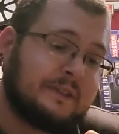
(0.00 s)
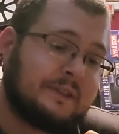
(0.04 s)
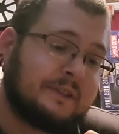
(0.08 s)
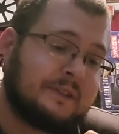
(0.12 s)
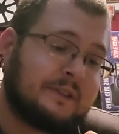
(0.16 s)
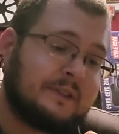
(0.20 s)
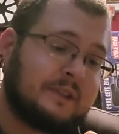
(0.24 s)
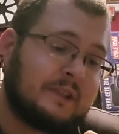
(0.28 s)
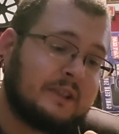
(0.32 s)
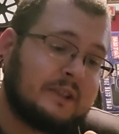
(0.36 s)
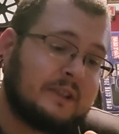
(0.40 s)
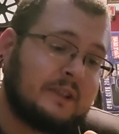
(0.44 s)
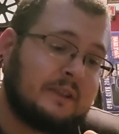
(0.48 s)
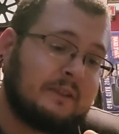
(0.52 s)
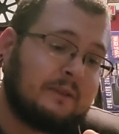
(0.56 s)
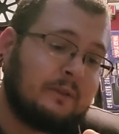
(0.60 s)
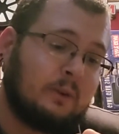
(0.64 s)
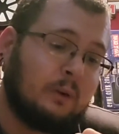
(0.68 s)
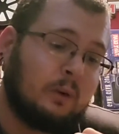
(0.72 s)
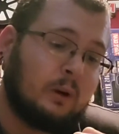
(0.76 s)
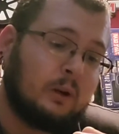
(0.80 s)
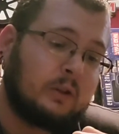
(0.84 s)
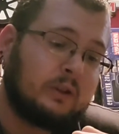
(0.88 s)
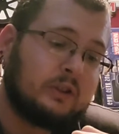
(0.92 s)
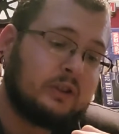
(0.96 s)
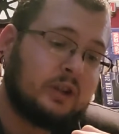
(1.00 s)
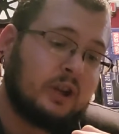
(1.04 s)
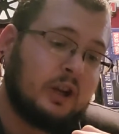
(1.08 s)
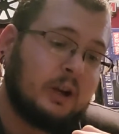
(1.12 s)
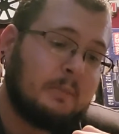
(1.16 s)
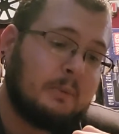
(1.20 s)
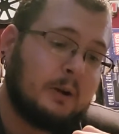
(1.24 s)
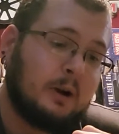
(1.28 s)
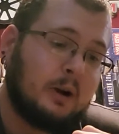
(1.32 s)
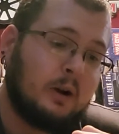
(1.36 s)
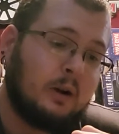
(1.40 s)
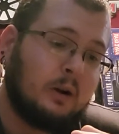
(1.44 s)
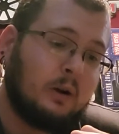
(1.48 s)
64
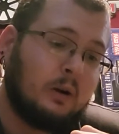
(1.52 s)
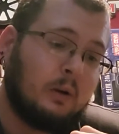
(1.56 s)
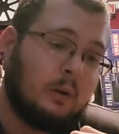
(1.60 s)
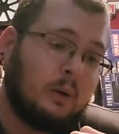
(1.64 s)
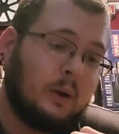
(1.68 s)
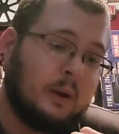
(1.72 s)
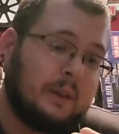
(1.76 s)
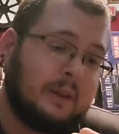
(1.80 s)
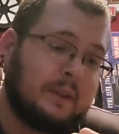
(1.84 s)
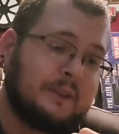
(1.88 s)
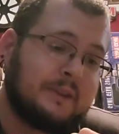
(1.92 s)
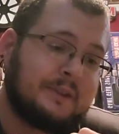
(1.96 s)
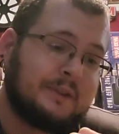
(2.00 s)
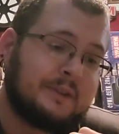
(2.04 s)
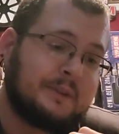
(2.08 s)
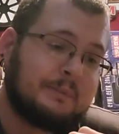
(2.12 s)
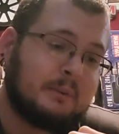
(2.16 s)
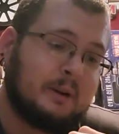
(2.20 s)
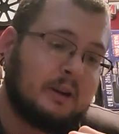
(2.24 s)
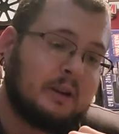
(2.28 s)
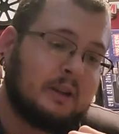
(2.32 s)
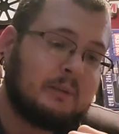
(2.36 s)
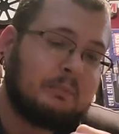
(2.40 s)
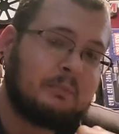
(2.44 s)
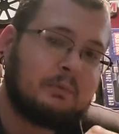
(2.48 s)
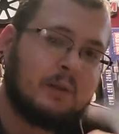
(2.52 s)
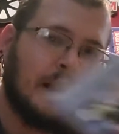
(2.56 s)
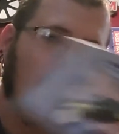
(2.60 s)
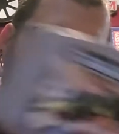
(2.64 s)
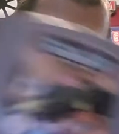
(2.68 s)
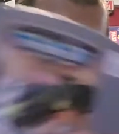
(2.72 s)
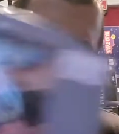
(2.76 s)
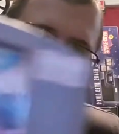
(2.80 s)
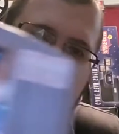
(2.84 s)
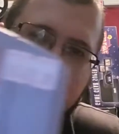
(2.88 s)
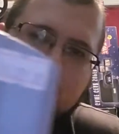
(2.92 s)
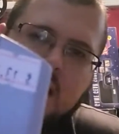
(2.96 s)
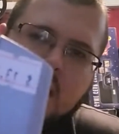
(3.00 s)
Turbo, and this is apparently
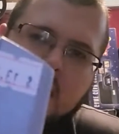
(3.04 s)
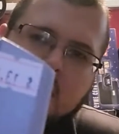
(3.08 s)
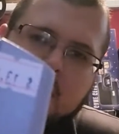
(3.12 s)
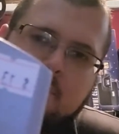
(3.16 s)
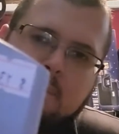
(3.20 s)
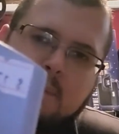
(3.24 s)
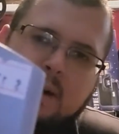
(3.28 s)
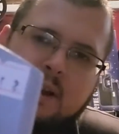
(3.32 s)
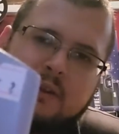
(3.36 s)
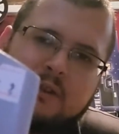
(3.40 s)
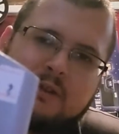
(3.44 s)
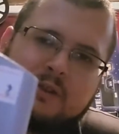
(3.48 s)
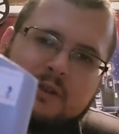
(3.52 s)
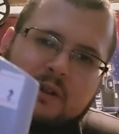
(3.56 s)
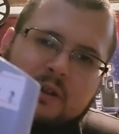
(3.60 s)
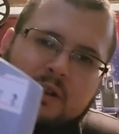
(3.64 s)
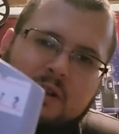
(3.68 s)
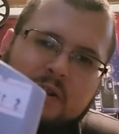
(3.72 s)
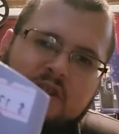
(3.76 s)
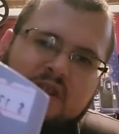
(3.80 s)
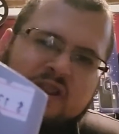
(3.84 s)
property of Blockbuster.